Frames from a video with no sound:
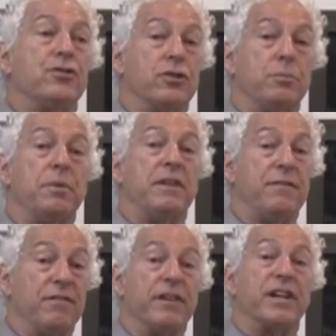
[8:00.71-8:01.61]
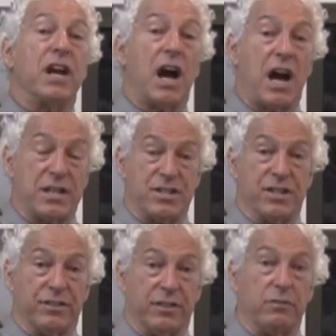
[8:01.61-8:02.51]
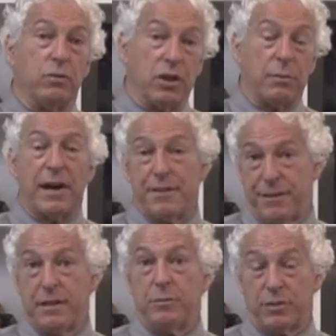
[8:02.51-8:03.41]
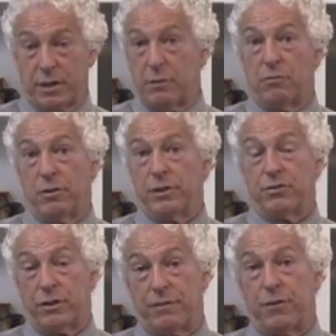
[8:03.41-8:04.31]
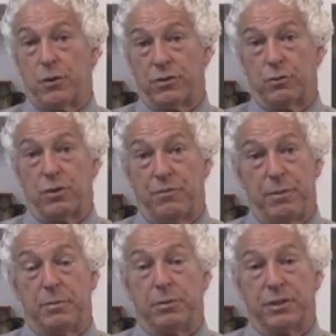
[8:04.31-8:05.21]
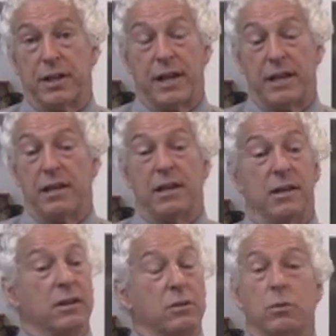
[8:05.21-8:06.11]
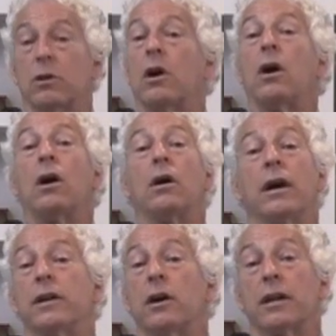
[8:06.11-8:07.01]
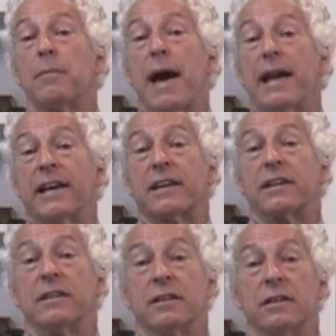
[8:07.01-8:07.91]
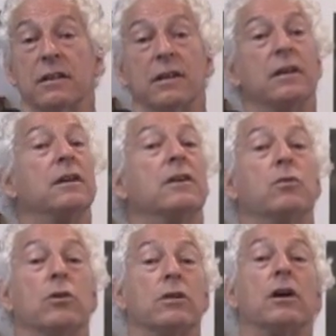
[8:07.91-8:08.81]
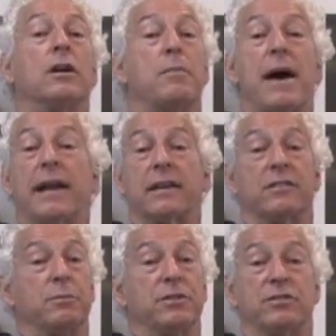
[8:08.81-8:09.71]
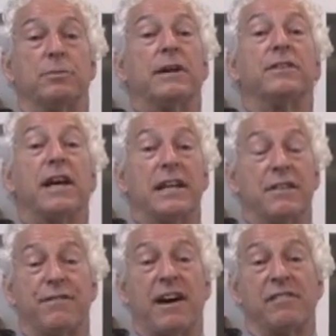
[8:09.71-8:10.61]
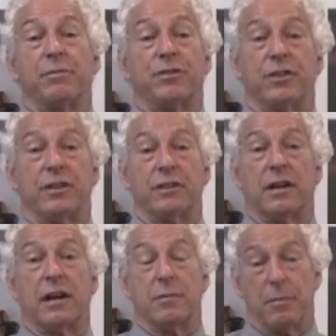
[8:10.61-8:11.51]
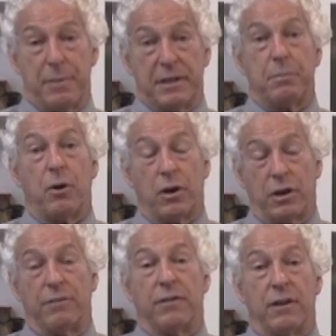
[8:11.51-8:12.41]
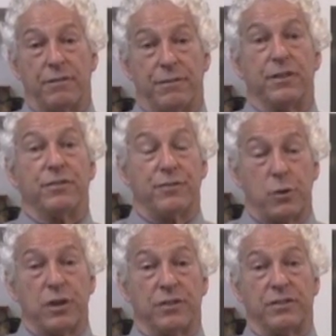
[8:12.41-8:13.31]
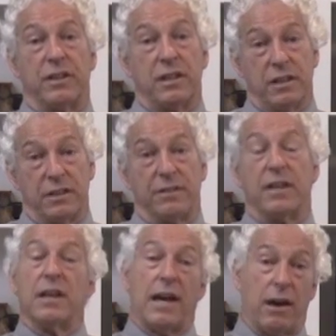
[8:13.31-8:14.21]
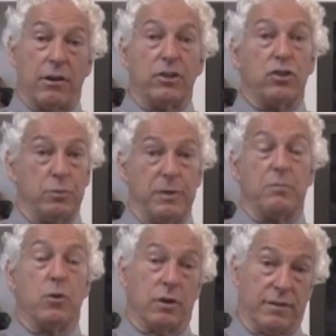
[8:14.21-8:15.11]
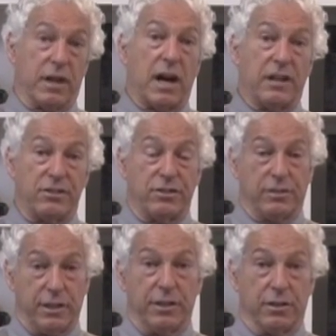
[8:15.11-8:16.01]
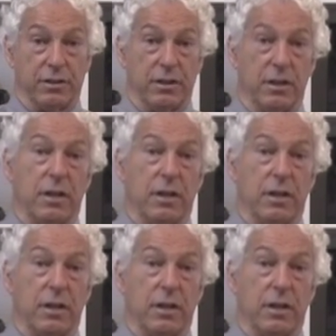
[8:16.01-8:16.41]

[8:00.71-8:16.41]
should be very conscious. And one of my themes, and I'm really trying to focus with people today, we're all on automatic. We're in automatic as much as about 95% of the time. A big part of this focus is how can you be more of a conscious leader